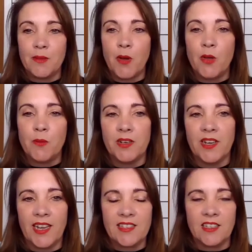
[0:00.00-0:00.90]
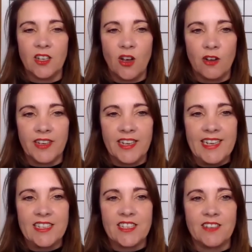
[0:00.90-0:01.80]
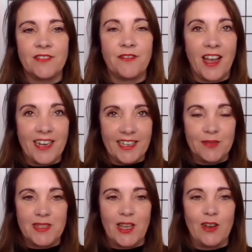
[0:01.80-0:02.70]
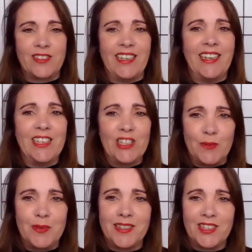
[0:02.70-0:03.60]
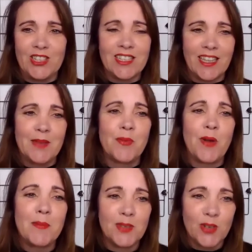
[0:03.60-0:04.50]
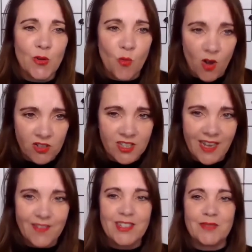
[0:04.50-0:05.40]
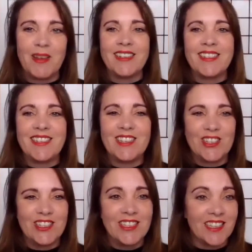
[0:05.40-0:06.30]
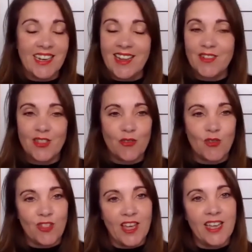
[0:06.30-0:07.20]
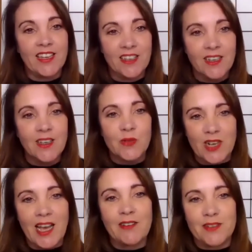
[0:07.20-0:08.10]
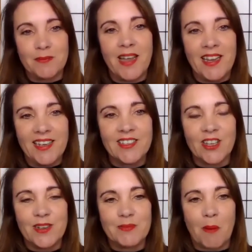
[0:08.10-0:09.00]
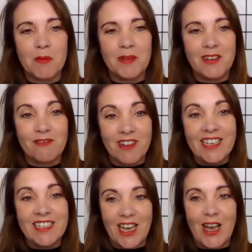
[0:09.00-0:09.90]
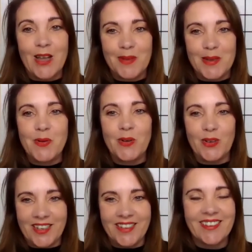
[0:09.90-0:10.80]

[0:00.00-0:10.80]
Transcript: the moment. I guess a lot of leaders are finding themselves in leadership positions that they perhaps don't want, having to make decisions they never thought they would have to make. So it's probably a really timely book.